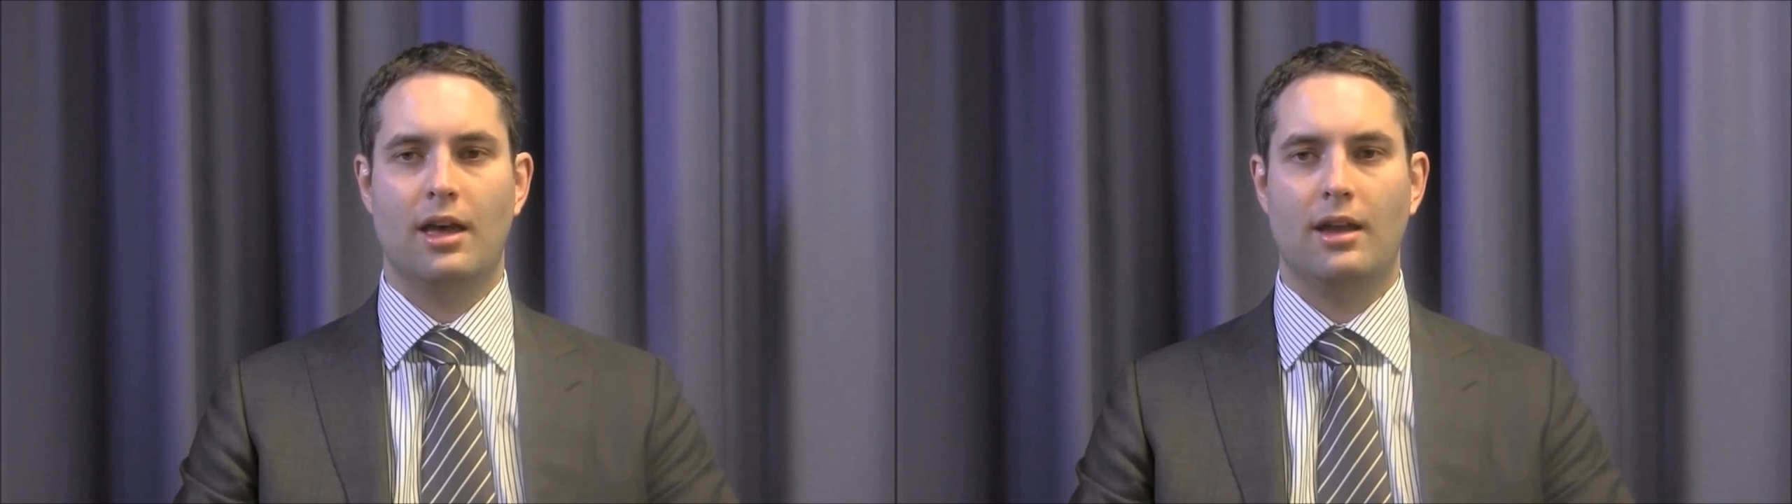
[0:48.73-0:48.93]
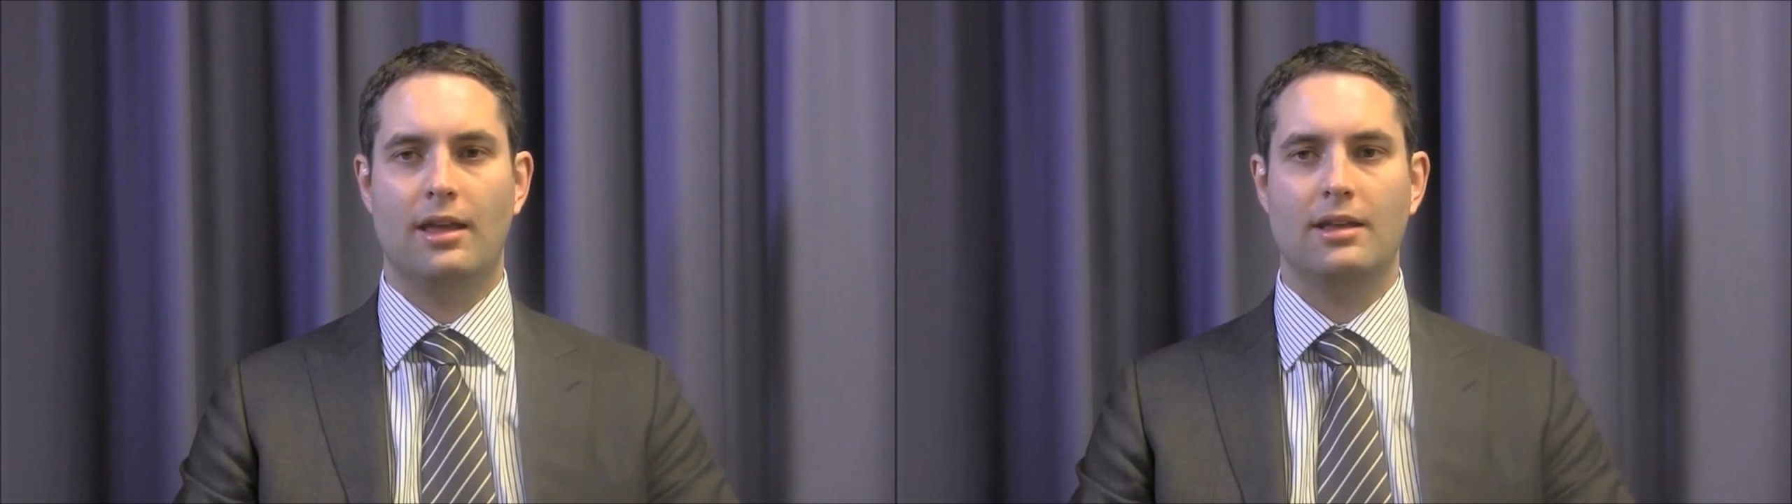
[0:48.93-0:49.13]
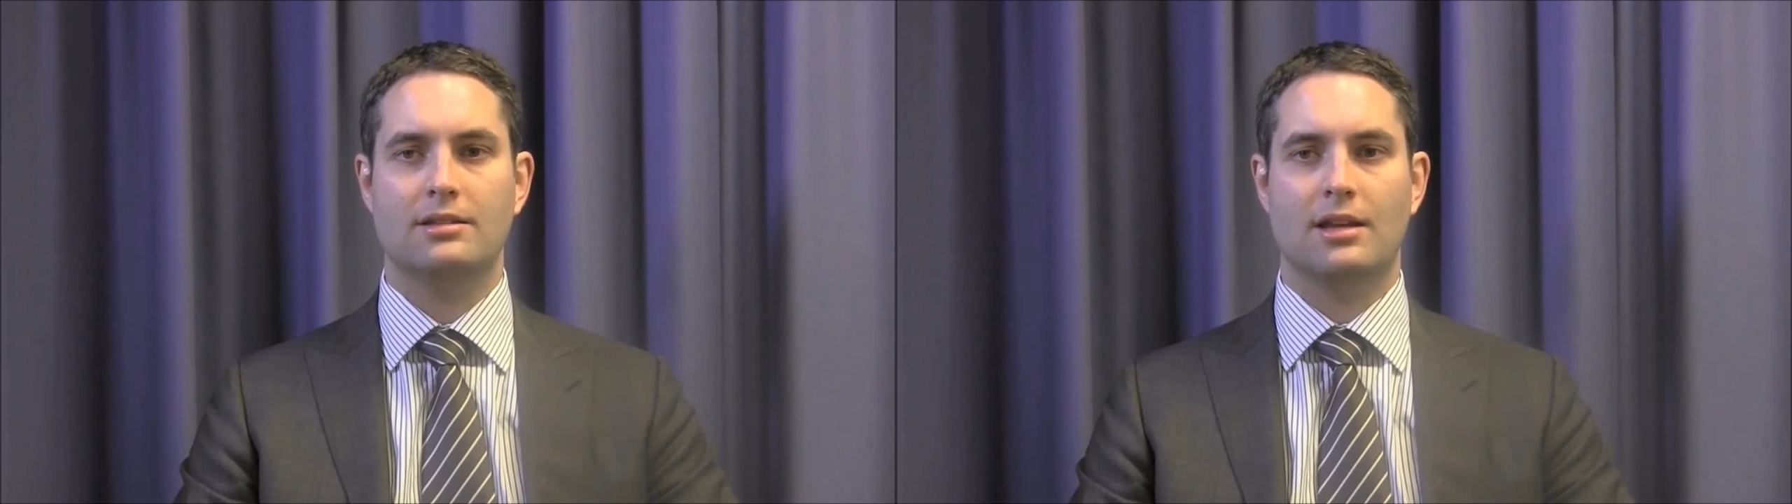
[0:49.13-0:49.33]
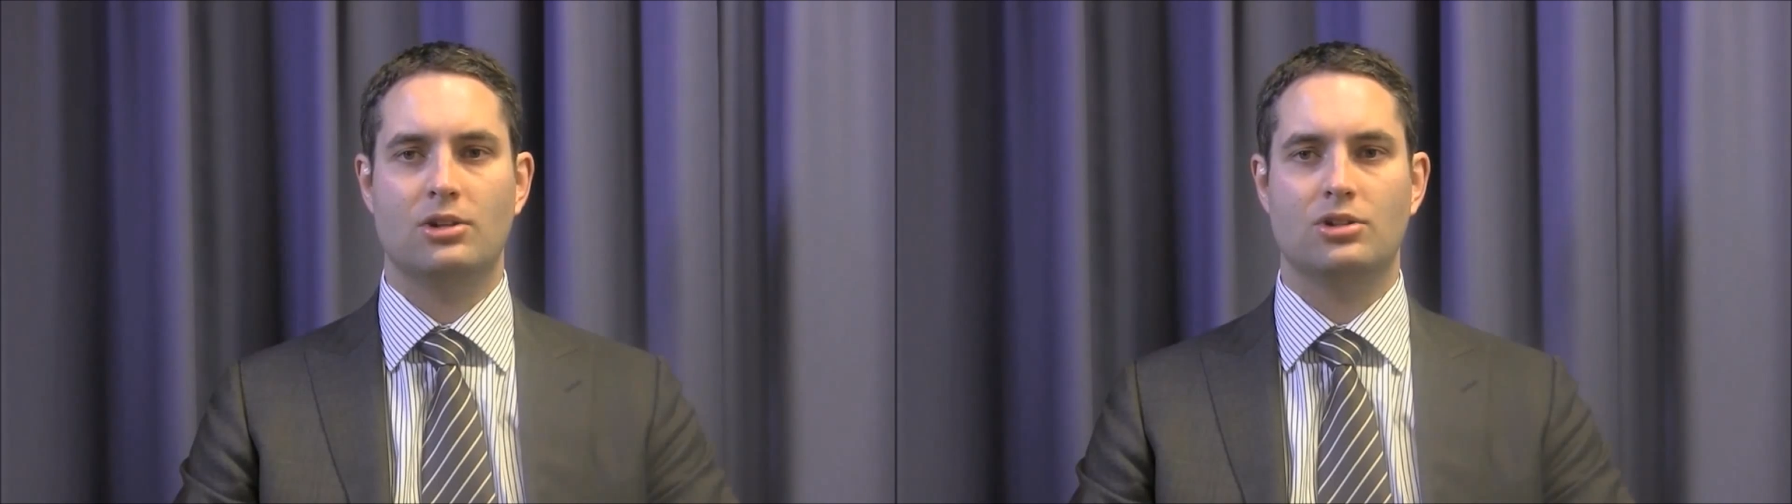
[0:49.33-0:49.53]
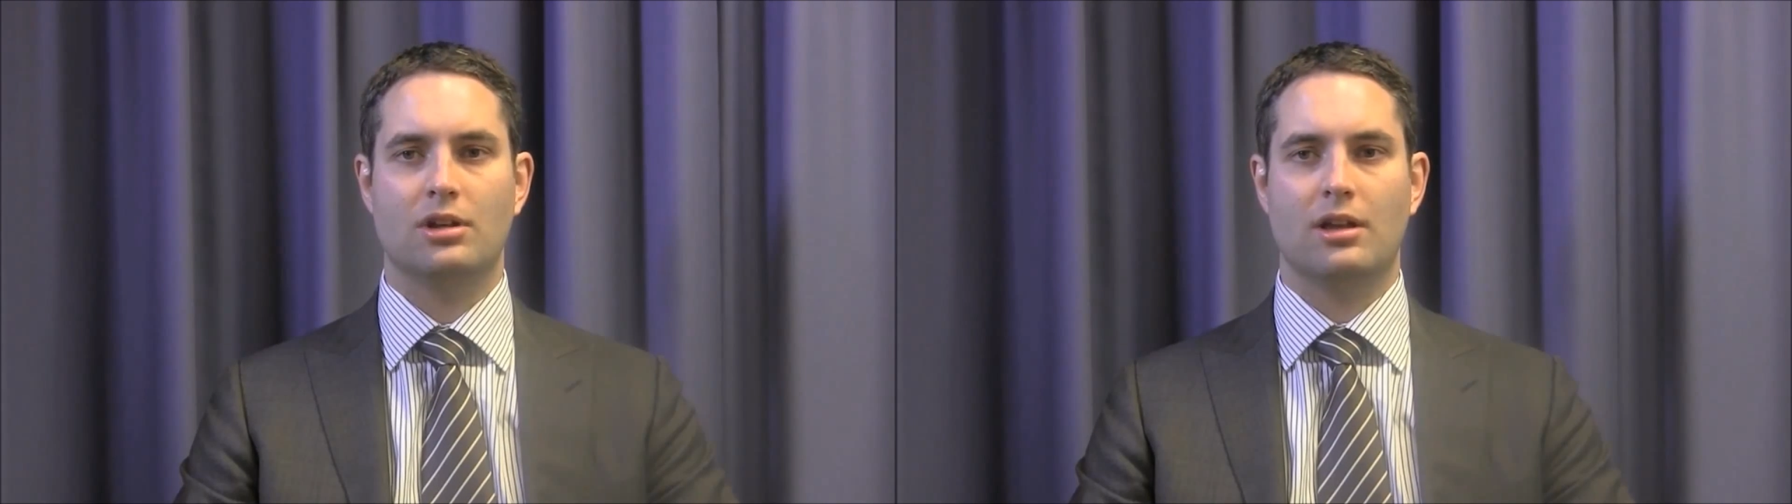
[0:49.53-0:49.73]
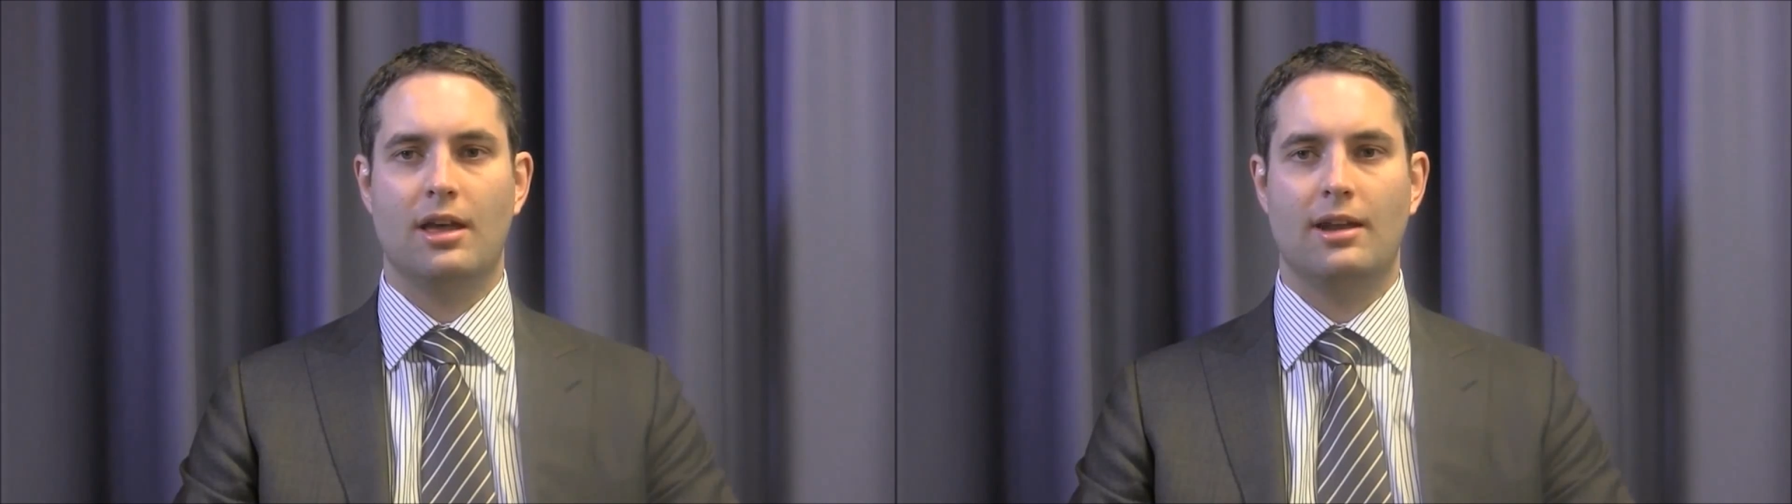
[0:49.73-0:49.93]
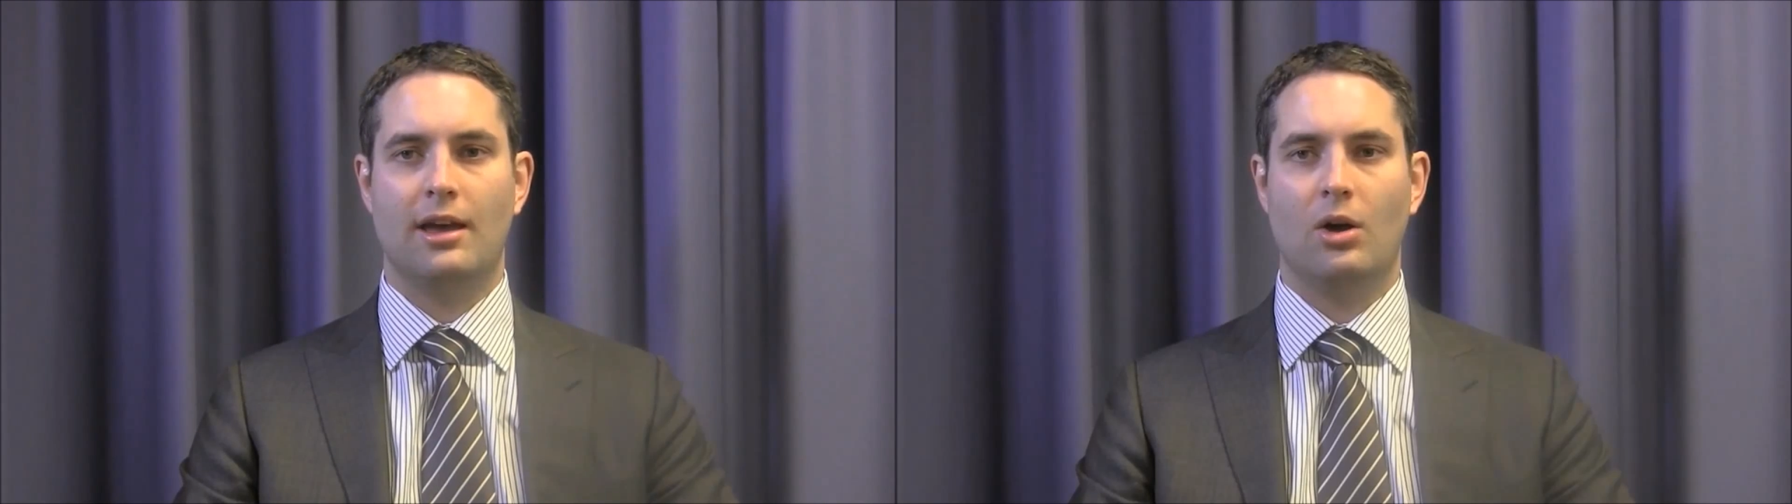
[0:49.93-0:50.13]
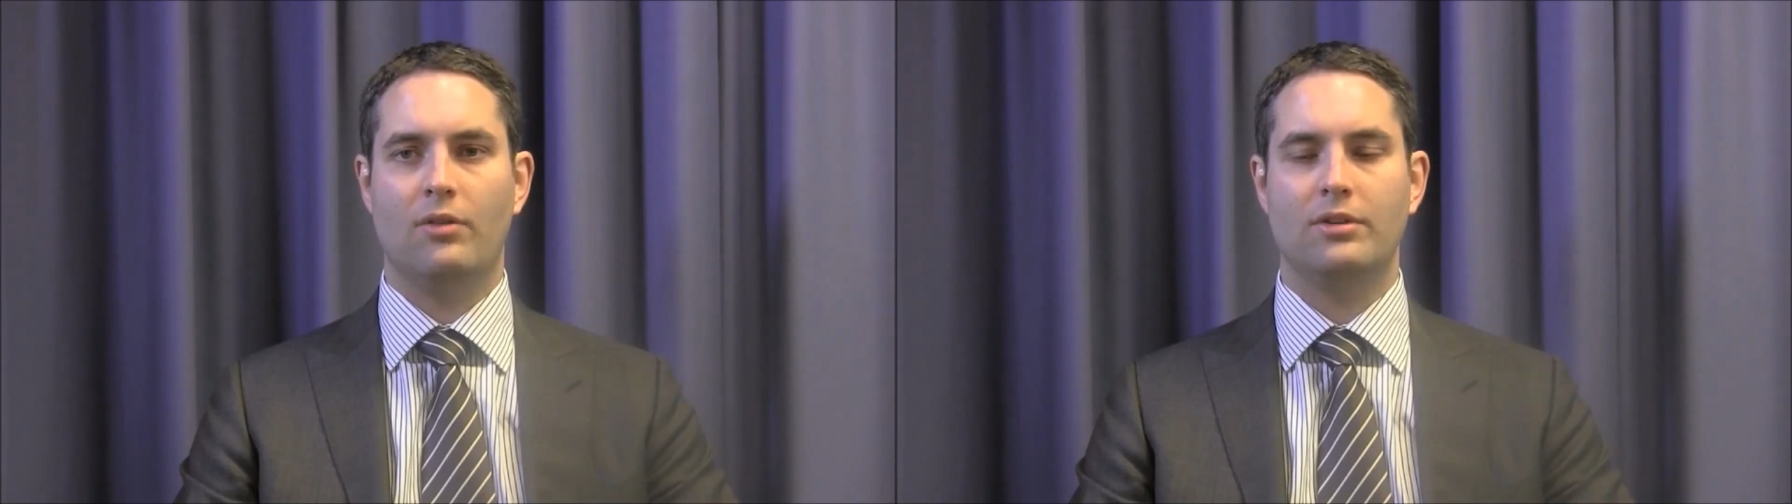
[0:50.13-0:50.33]
and as such are
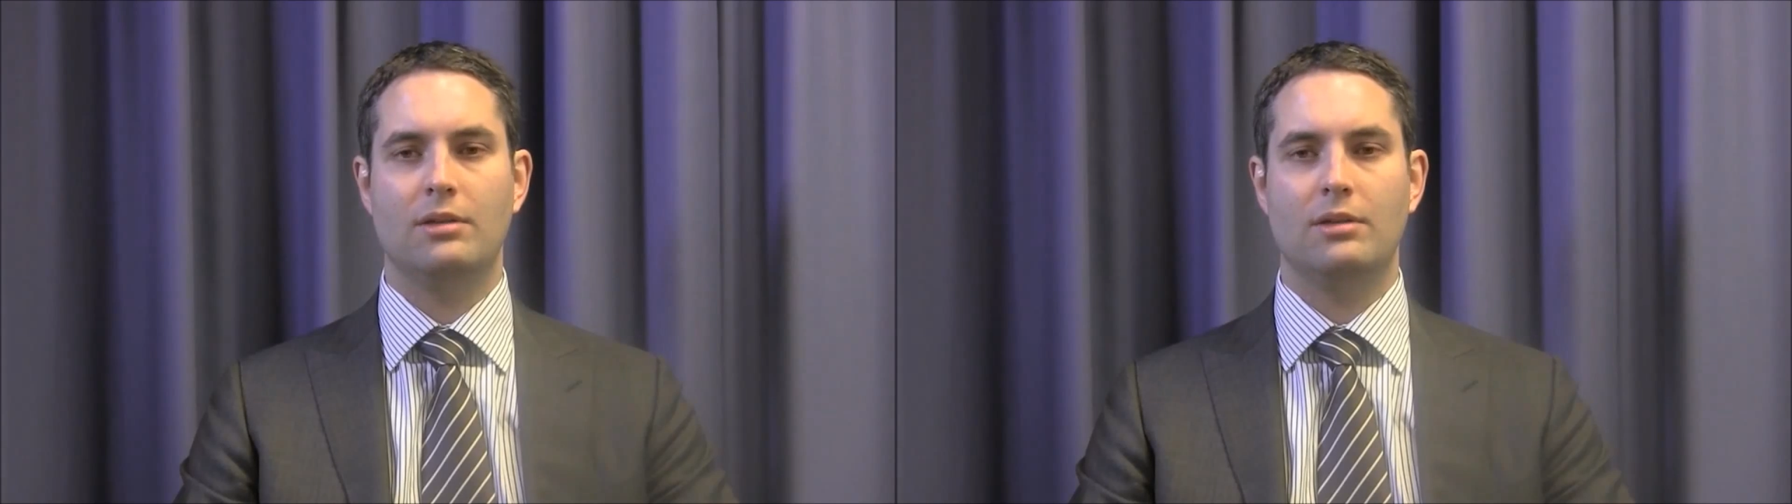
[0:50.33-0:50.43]
now often